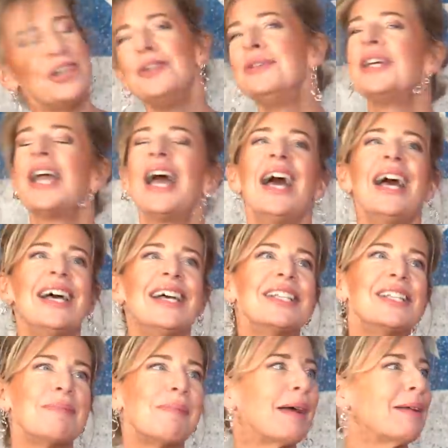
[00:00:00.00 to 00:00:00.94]
who
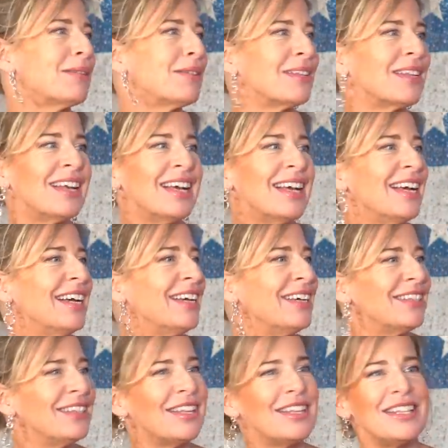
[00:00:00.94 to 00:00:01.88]
cares about
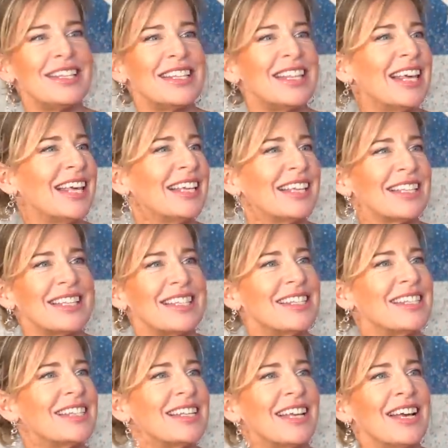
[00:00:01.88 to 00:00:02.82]
these
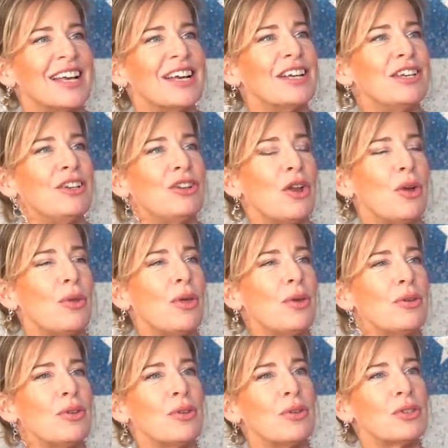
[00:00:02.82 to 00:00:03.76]
things? You know,
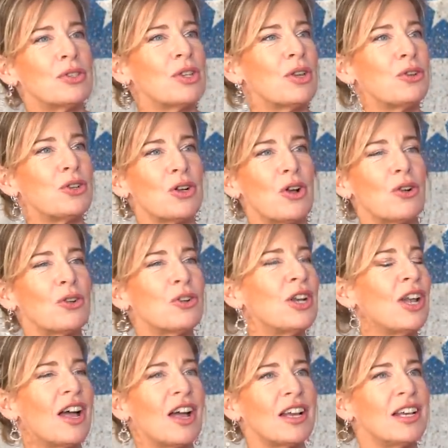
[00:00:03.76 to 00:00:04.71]
the social
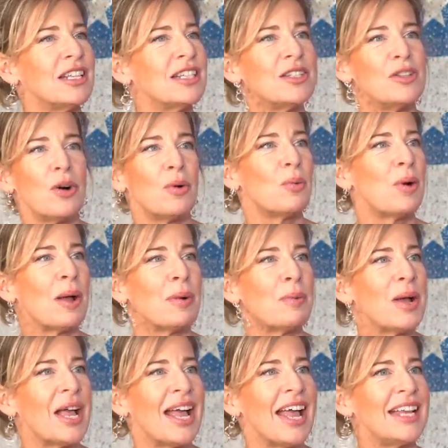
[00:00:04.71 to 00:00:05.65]
online is not where
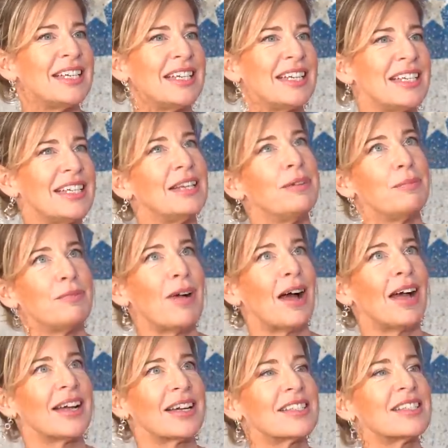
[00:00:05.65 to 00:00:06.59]
we're headed. In
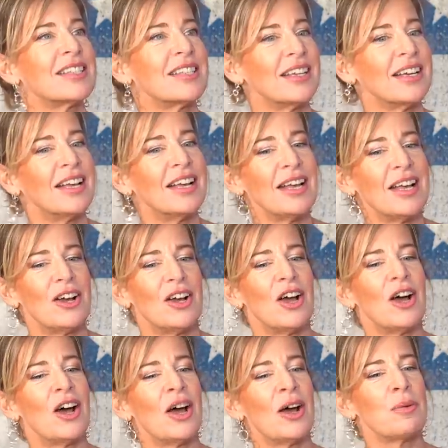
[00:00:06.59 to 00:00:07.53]
fact,
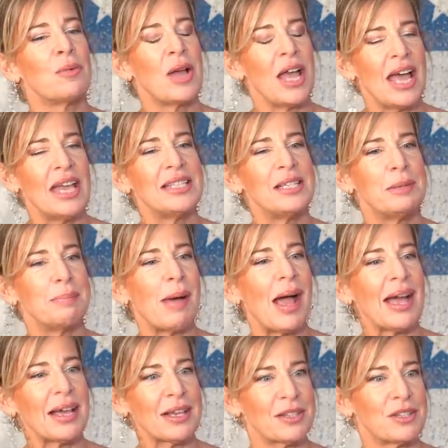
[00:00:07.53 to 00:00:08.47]
uh, we're headed
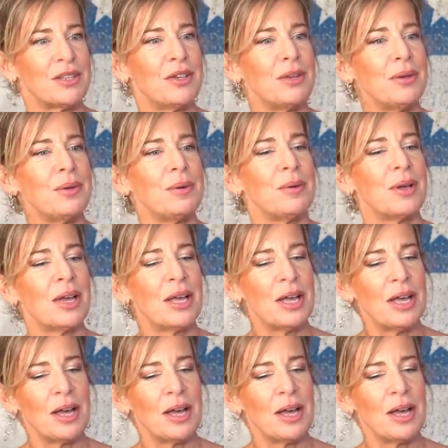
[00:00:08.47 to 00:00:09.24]
back to